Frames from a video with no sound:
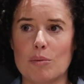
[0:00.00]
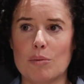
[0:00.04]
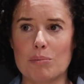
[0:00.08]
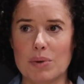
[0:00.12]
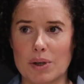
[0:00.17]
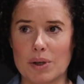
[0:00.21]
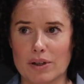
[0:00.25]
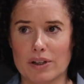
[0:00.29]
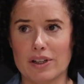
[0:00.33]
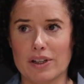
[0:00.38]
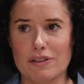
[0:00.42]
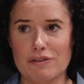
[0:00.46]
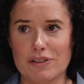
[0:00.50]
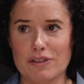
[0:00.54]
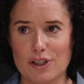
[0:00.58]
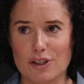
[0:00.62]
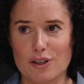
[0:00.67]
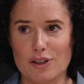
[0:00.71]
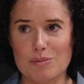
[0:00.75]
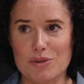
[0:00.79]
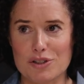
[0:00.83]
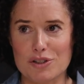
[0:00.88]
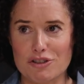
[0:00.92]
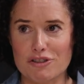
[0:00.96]
But given that
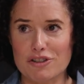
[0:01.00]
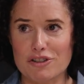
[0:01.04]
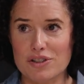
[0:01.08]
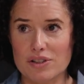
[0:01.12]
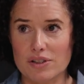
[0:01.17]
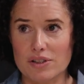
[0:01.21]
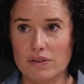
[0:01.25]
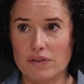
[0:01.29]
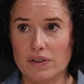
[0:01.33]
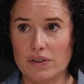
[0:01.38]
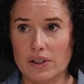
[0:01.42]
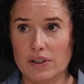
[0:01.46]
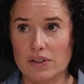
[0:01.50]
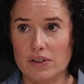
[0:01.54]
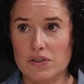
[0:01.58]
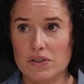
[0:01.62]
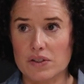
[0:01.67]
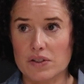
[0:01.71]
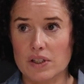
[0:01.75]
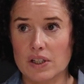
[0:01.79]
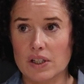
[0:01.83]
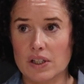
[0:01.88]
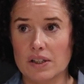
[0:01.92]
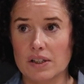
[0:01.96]
the majority of
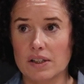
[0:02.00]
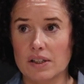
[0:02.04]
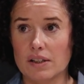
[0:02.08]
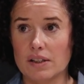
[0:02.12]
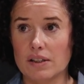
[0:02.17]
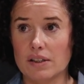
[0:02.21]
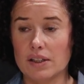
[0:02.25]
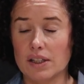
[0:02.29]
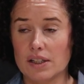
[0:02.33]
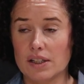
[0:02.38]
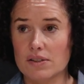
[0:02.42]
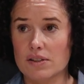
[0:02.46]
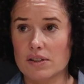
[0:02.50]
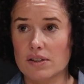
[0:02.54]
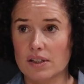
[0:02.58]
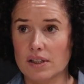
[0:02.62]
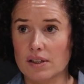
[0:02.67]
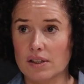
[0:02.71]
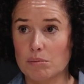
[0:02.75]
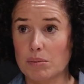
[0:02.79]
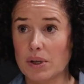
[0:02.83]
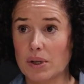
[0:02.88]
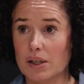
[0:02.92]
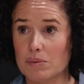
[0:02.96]
us need to
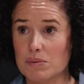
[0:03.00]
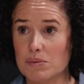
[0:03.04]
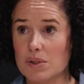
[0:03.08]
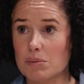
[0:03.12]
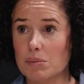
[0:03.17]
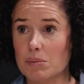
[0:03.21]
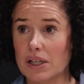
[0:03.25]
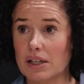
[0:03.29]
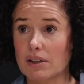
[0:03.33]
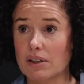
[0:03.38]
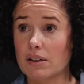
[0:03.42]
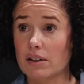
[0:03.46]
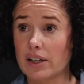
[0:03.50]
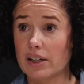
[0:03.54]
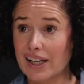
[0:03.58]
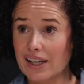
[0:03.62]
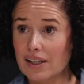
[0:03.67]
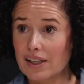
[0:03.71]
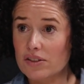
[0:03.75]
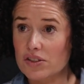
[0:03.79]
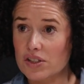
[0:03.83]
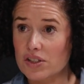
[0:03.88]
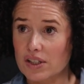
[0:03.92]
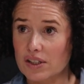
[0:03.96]
think perhaps about our
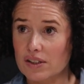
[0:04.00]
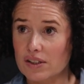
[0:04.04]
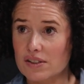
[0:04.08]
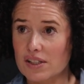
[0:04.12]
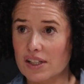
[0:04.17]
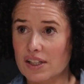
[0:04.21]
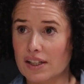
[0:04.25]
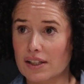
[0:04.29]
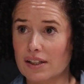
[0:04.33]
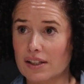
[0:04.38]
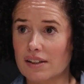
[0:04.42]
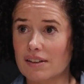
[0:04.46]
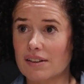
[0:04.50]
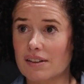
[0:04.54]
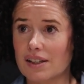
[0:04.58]
energy intake,